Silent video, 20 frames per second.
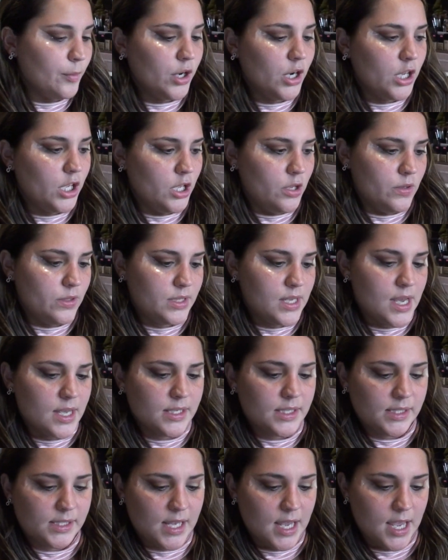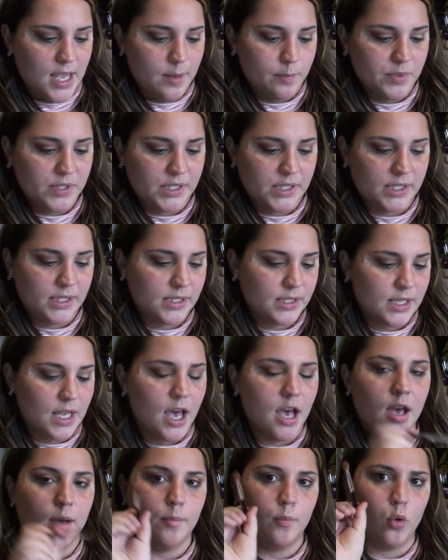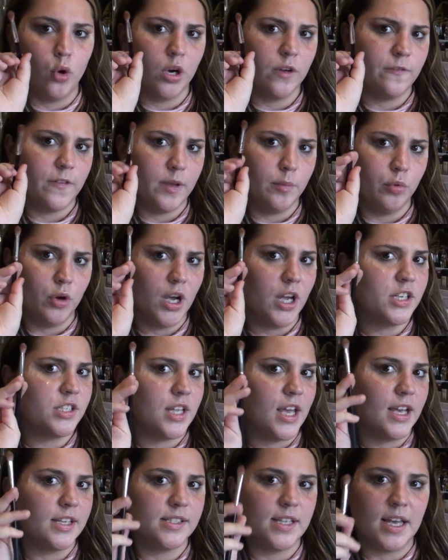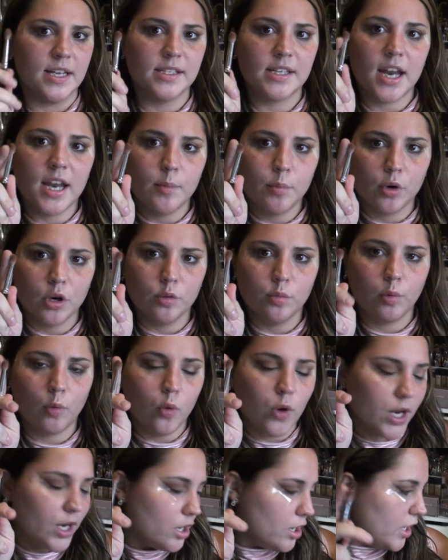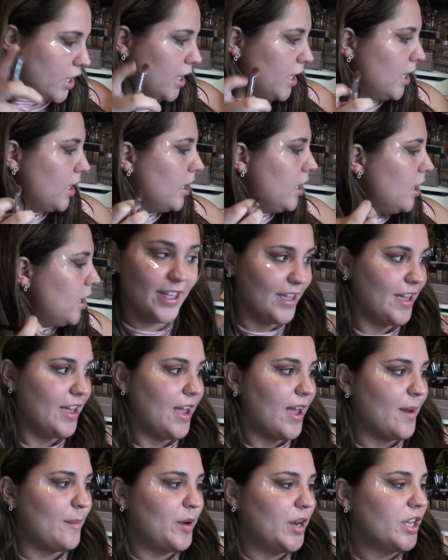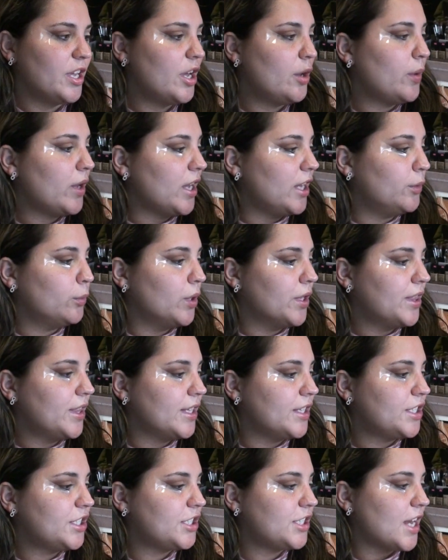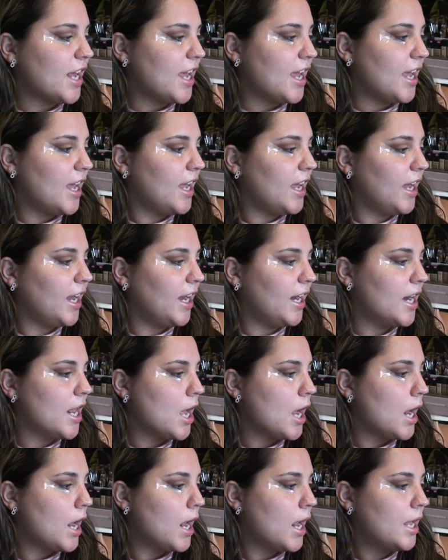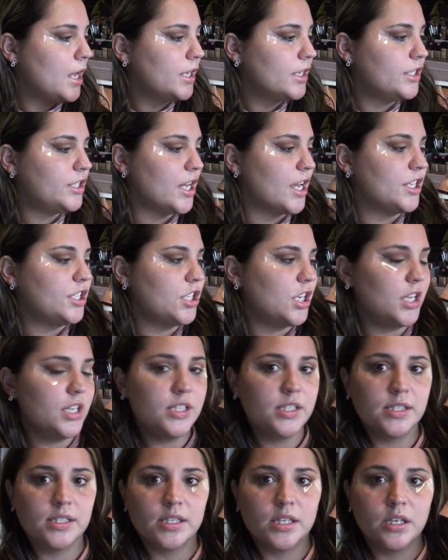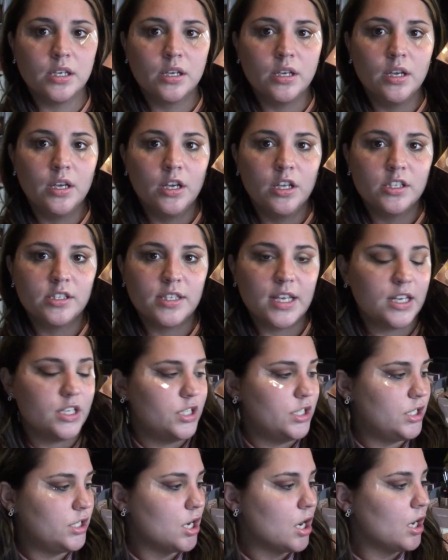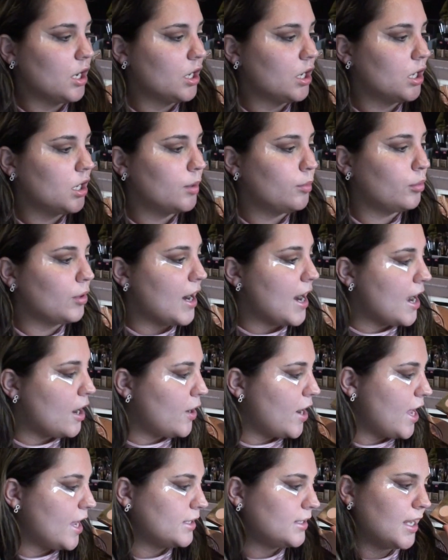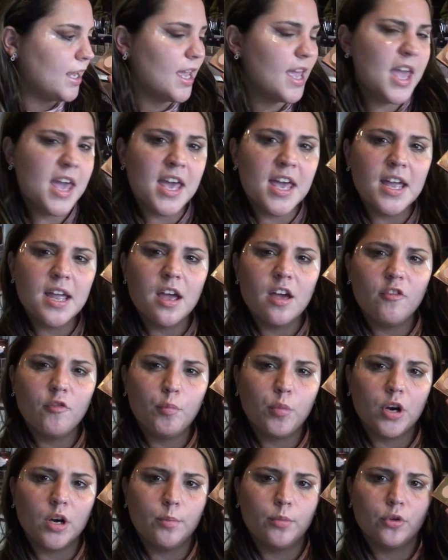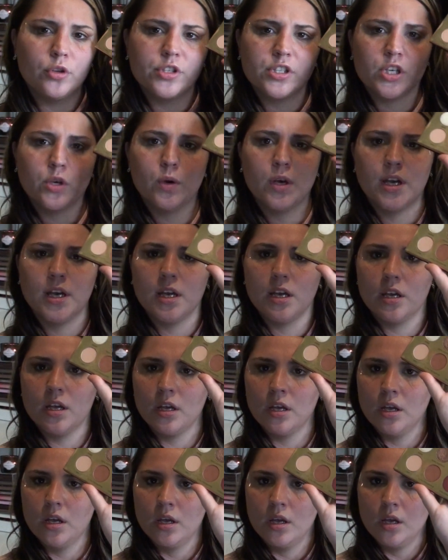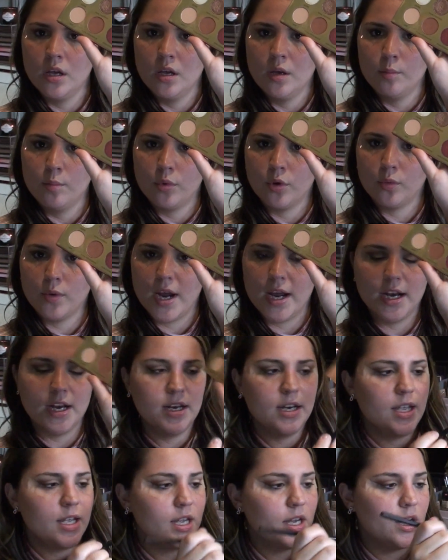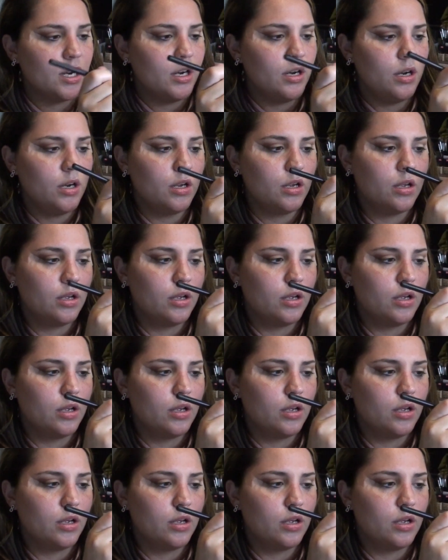I'm going to use that same Morphe brush that has that tapered point on it. I'm going to go in with the shade Duchess. It's that darker brown, has a hint of purple to it, but right in here.